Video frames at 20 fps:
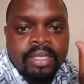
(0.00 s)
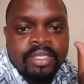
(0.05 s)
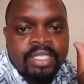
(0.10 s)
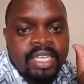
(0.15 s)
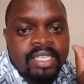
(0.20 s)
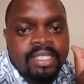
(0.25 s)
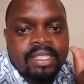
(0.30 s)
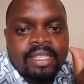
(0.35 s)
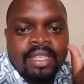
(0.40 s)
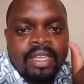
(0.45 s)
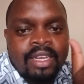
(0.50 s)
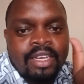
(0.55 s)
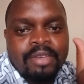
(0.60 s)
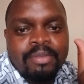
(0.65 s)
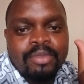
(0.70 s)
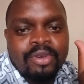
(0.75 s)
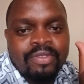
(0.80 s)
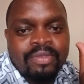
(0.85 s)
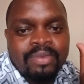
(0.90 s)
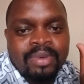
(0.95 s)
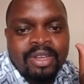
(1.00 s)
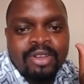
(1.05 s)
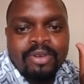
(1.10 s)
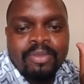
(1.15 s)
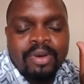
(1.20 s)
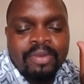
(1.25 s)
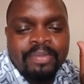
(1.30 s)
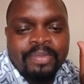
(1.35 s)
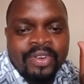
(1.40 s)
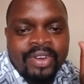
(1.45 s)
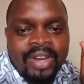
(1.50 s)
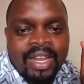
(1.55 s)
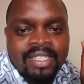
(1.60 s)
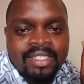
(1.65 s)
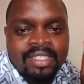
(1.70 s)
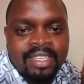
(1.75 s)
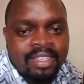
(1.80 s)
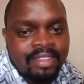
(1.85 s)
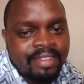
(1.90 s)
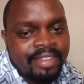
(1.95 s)
just the normal
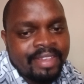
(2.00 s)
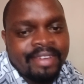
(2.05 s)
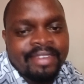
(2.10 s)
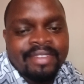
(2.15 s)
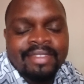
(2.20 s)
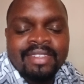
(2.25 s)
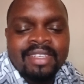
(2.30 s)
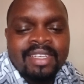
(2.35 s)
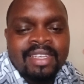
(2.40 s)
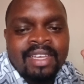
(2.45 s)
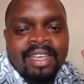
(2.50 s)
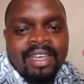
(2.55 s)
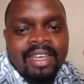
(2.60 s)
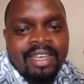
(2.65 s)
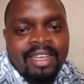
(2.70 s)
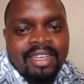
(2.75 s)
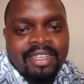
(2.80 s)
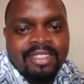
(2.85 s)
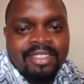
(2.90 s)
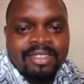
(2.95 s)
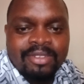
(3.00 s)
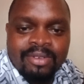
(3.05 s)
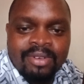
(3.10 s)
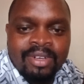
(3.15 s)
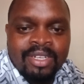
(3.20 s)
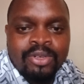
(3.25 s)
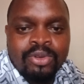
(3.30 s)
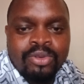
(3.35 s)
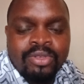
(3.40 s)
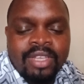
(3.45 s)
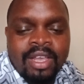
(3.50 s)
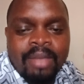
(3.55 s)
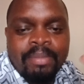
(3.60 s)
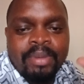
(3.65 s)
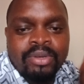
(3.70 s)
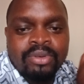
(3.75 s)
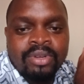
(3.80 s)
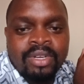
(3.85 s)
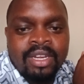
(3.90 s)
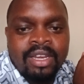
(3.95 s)
freelancing, then kuja
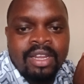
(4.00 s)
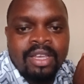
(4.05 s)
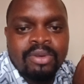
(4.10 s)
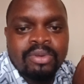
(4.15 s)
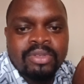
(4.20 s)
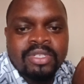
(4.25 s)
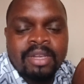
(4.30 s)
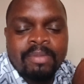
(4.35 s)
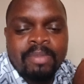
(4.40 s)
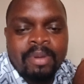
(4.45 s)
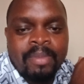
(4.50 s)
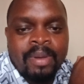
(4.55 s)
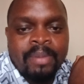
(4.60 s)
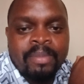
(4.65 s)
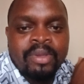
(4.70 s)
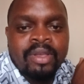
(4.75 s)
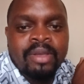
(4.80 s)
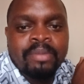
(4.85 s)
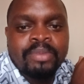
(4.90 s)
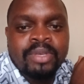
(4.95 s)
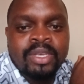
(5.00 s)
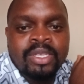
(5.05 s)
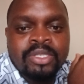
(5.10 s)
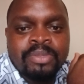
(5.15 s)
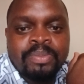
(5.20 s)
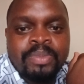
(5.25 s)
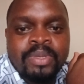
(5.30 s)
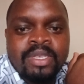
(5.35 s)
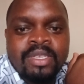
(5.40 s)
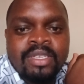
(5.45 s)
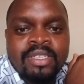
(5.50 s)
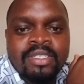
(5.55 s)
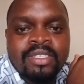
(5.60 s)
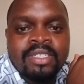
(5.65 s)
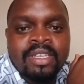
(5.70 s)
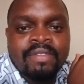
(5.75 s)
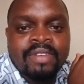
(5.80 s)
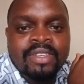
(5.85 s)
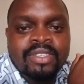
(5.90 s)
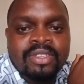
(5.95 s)
hapa tuendelee kuchapa mambo ya PHP,
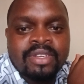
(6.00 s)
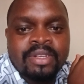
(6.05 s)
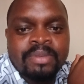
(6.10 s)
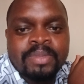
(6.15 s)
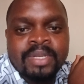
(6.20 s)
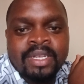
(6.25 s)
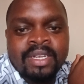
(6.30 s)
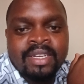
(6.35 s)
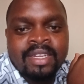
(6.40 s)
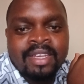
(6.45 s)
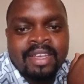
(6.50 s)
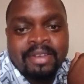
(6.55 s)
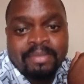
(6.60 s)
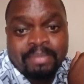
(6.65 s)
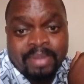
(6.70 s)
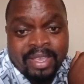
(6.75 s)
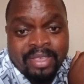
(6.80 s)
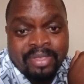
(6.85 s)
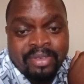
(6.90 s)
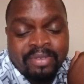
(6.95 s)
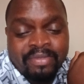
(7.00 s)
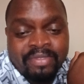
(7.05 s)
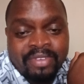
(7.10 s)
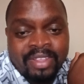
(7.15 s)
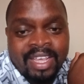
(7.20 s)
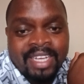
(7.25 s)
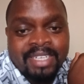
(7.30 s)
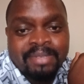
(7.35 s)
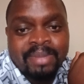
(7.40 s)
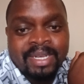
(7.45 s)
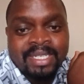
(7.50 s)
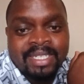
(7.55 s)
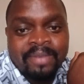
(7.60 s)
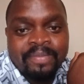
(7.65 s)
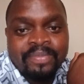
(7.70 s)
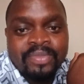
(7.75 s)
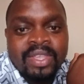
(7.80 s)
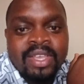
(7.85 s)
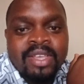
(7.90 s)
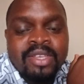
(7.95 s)
JavaScript and Python for that matter.
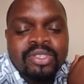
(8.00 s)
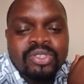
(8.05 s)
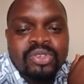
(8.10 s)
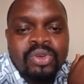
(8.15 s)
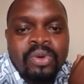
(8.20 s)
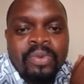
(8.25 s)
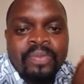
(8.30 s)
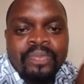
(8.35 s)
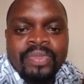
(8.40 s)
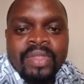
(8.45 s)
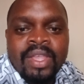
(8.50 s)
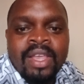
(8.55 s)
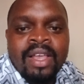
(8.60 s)
So